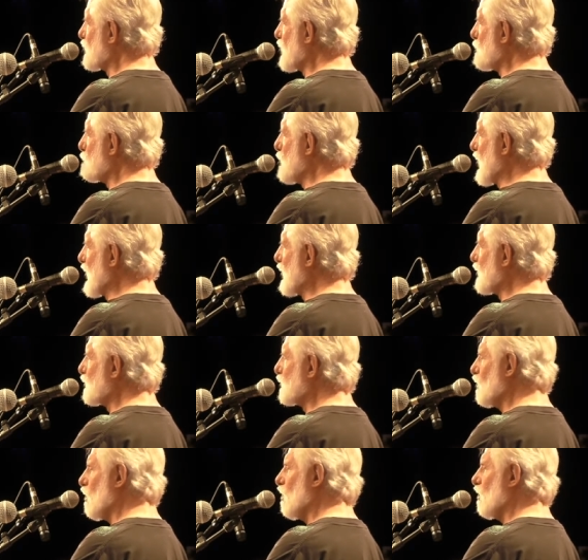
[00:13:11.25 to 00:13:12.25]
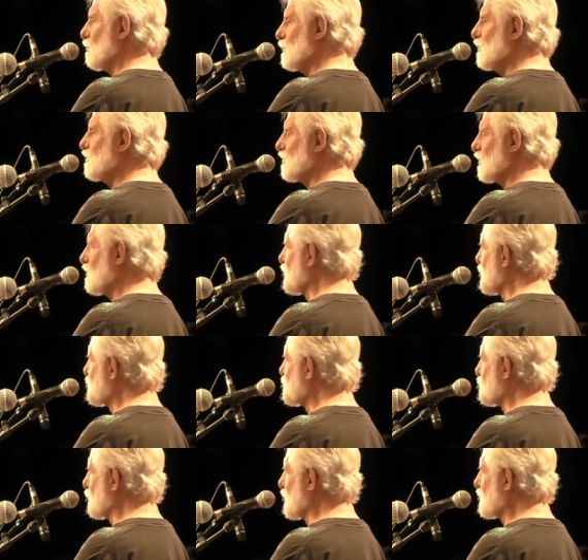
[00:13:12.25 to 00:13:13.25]
they banned all musical
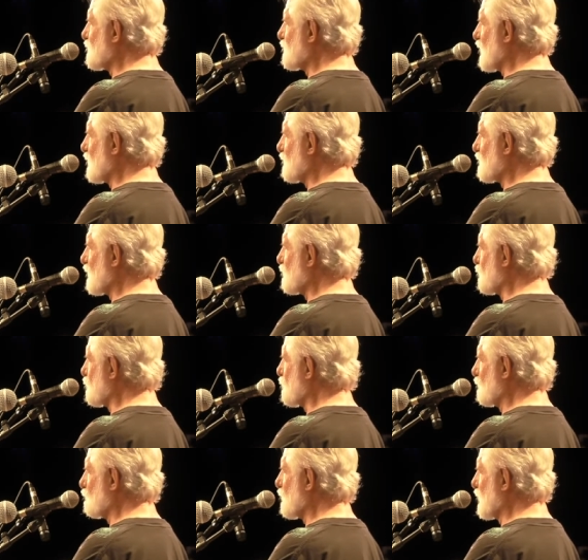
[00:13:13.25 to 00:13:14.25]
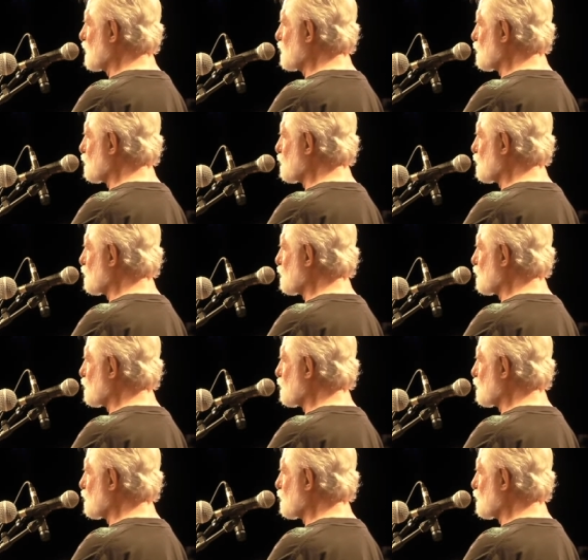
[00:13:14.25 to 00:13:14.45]
instruments. They said you couldn't play